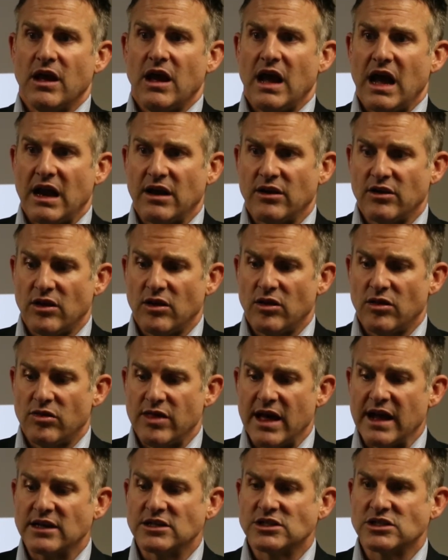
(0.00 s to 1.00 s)
And
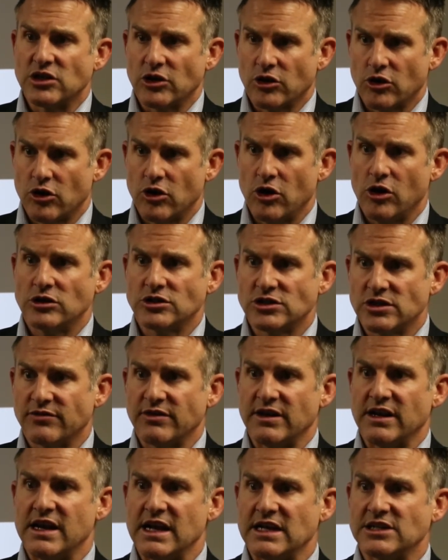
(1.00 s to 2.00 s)
that is the curse of
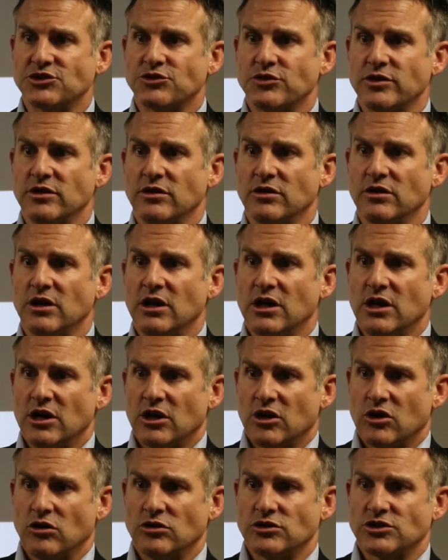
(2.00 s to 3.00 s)
industrial
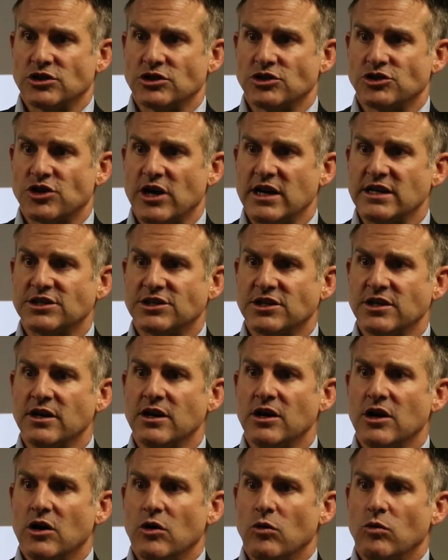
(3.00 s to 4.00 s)
concentration,
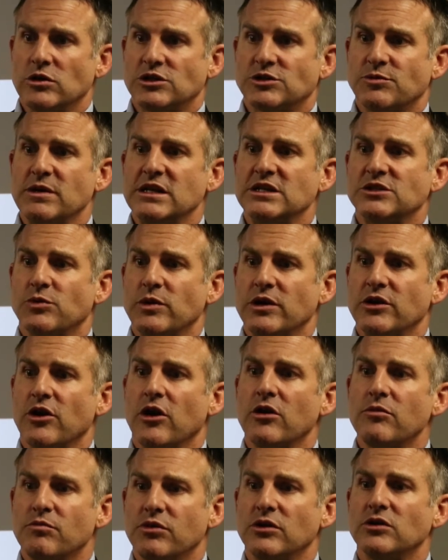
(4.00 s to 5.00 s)
which means we
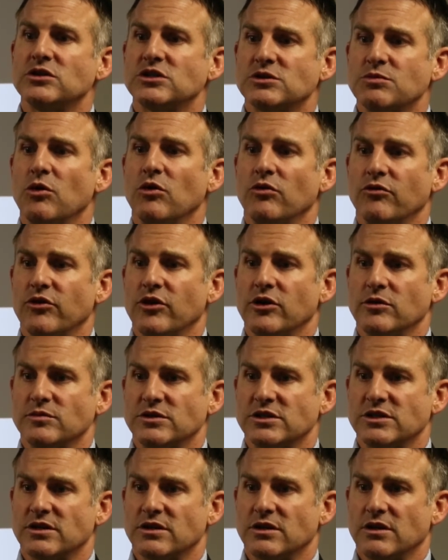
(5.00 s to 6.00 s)
don't build small
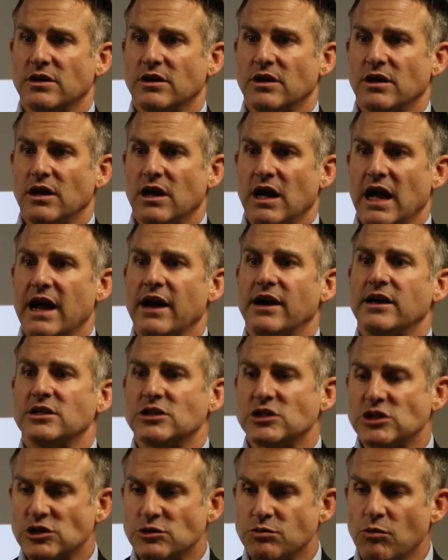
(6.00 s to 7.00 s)
firms. And it is
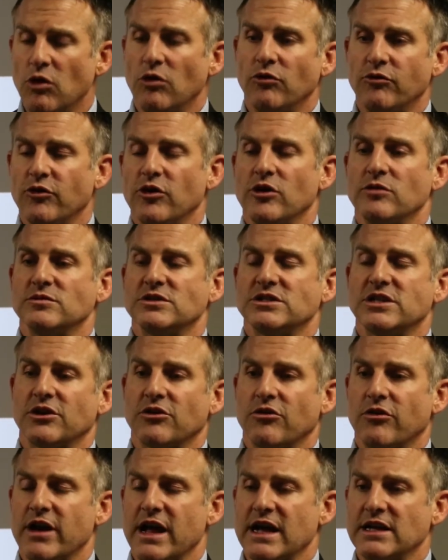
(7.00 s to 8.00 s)
small firms that
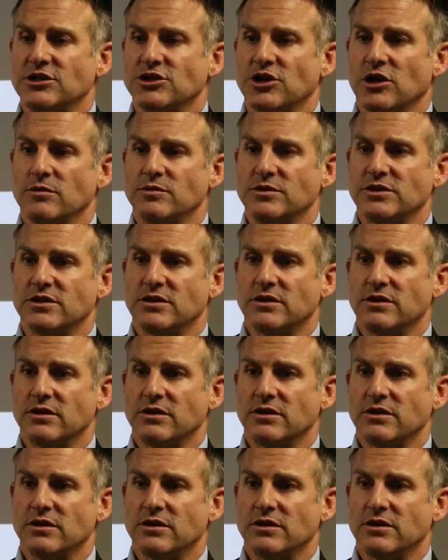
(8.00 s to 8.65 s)
create jobs.